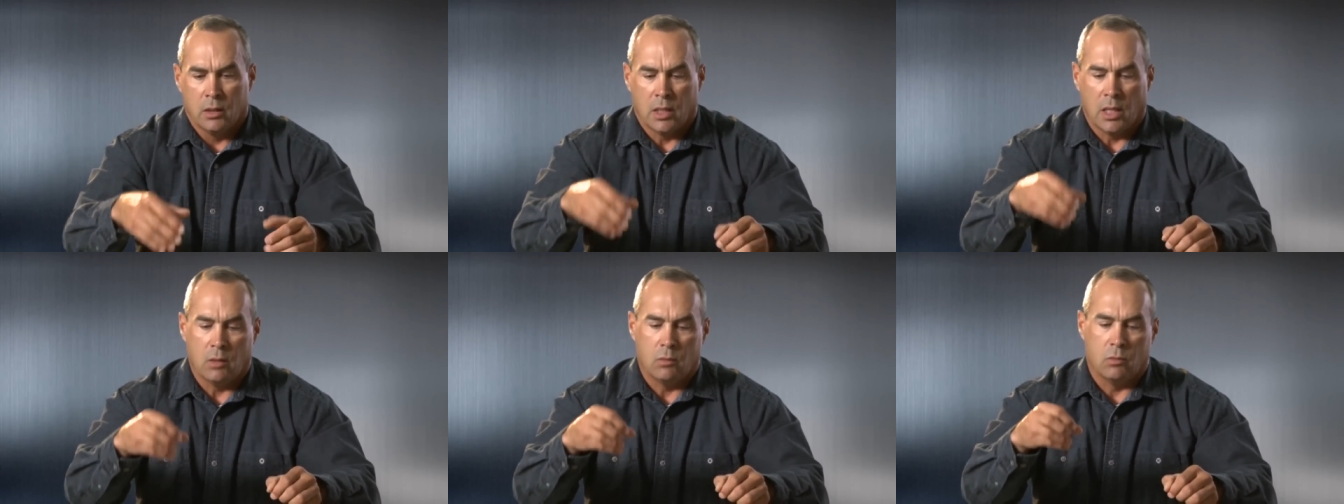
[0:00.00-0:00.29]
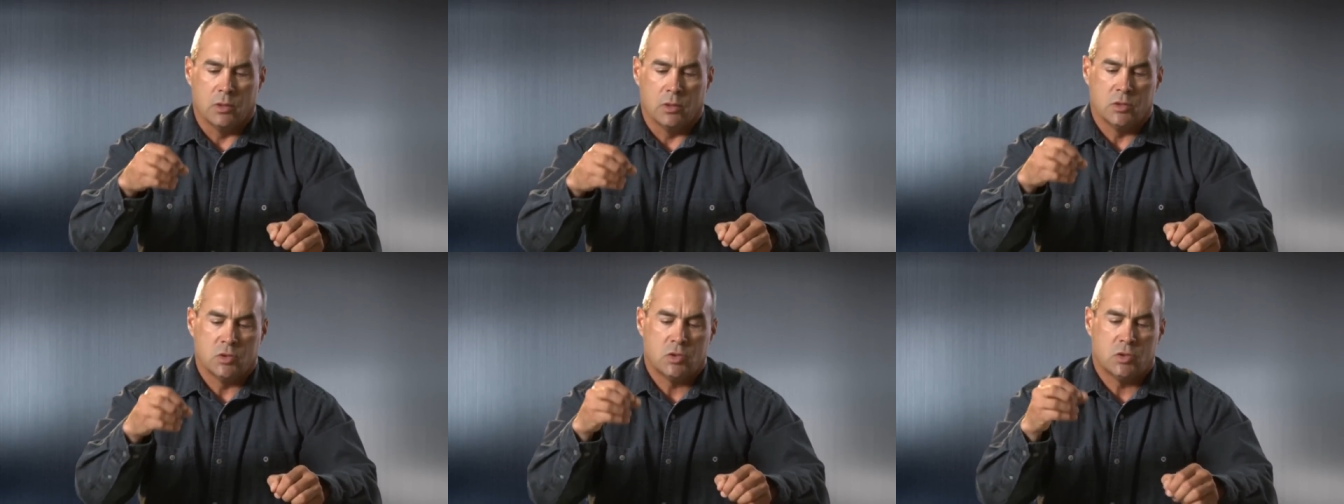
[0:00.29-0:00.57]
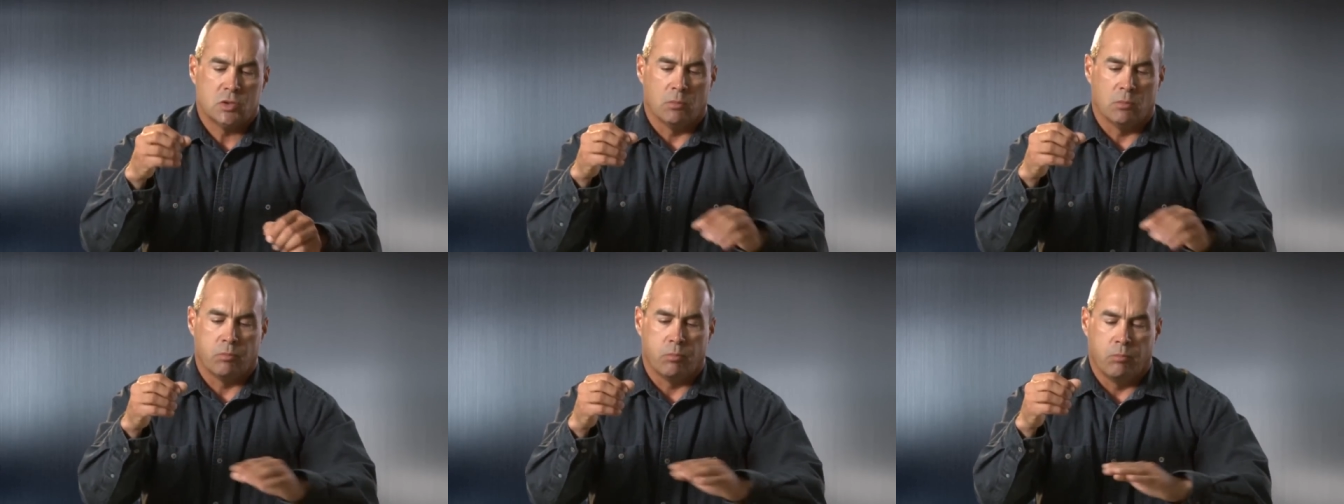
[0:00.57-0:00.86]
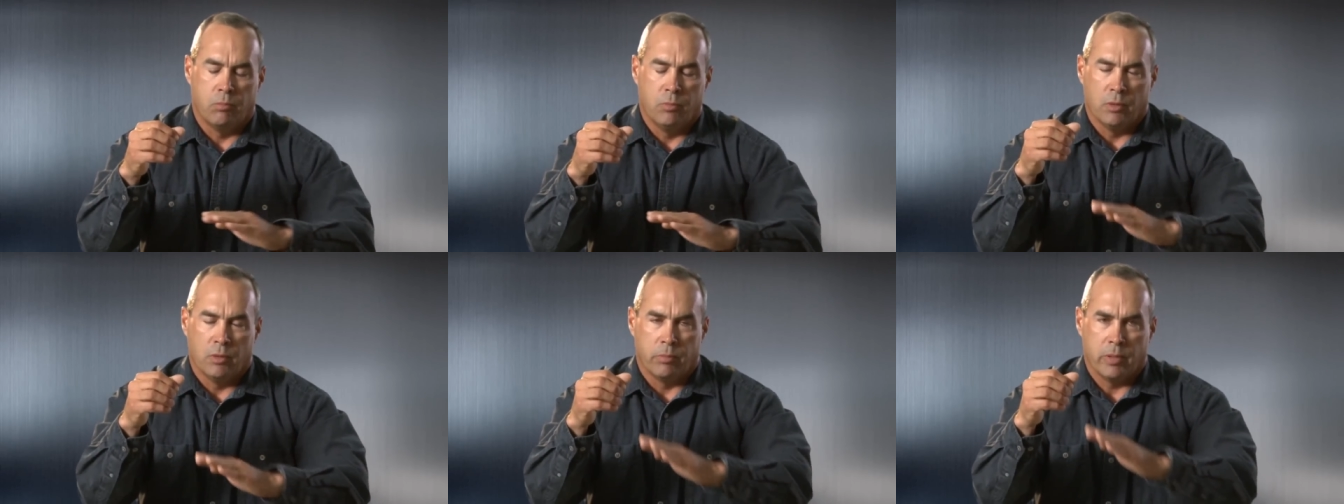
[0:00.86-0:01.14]
that was the
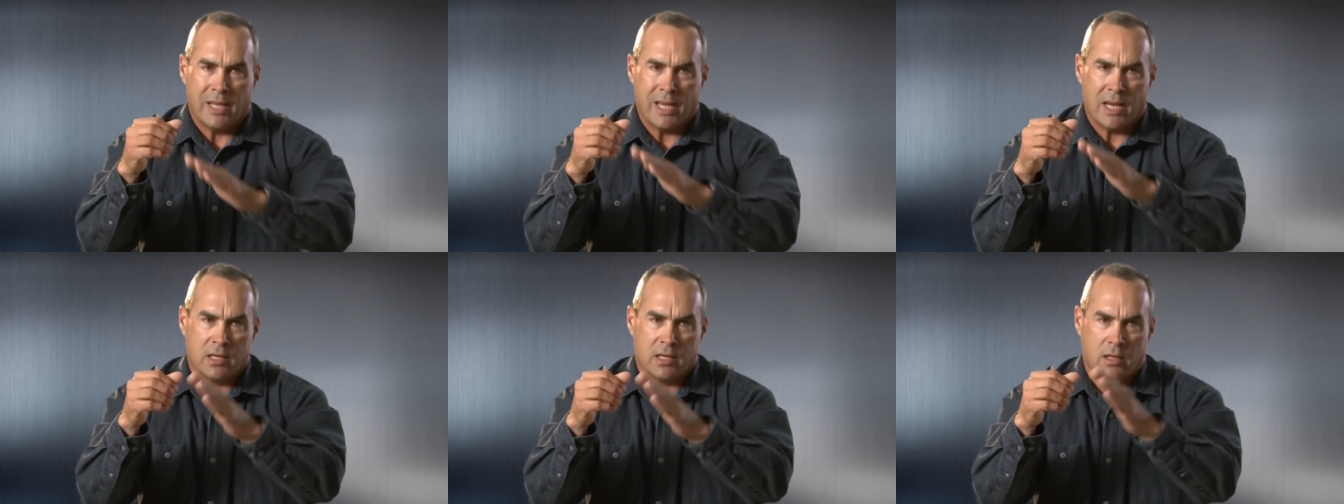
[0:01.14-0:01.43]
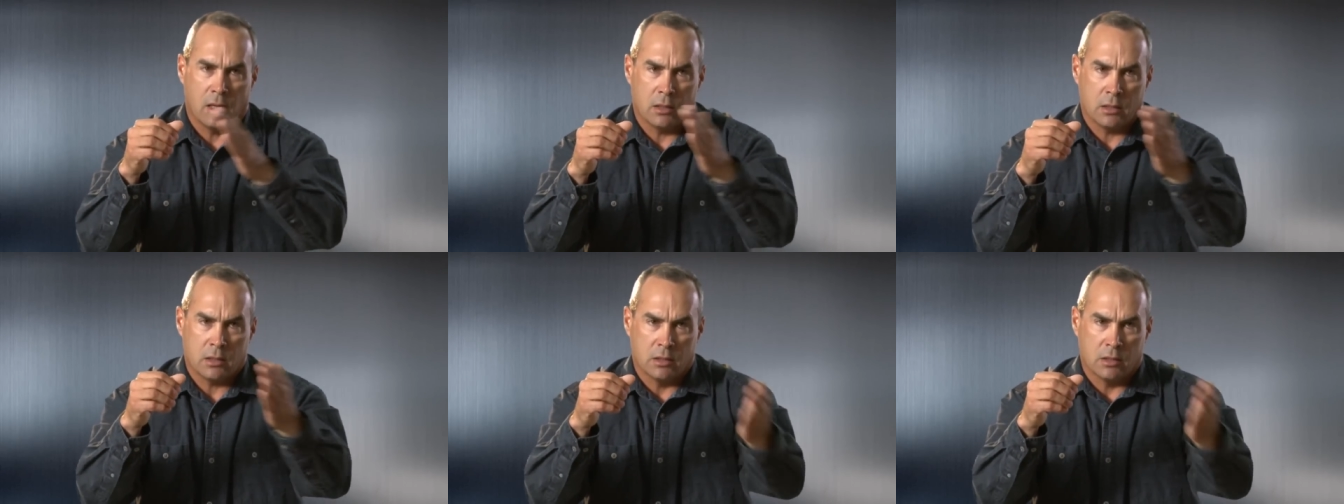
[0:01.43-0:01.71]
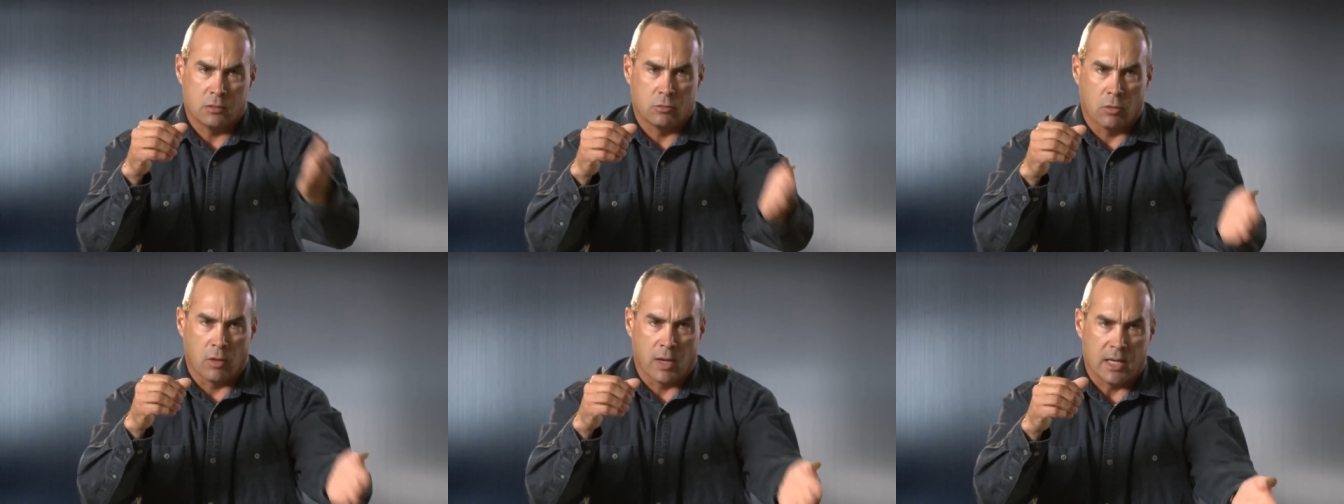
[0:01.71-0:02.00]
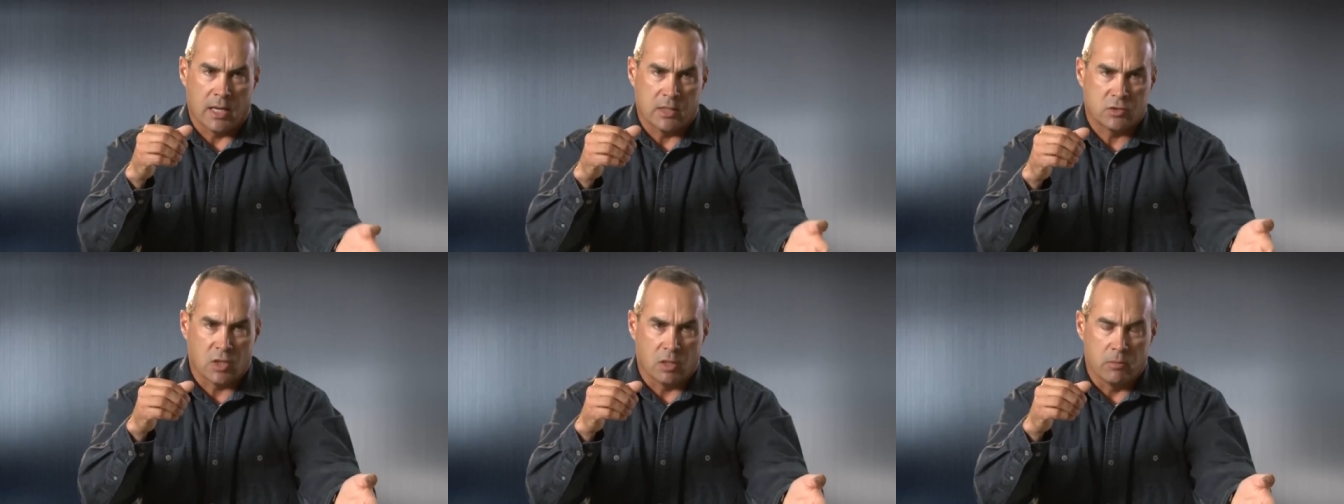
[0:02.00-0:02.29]
Black Hawk had
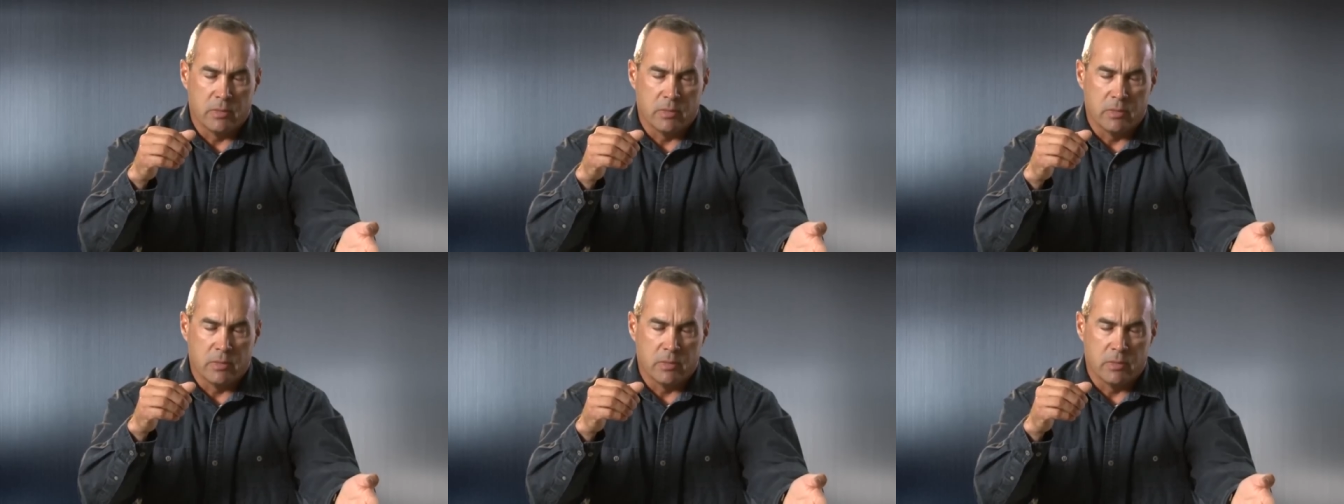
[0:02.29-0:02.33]
crashed.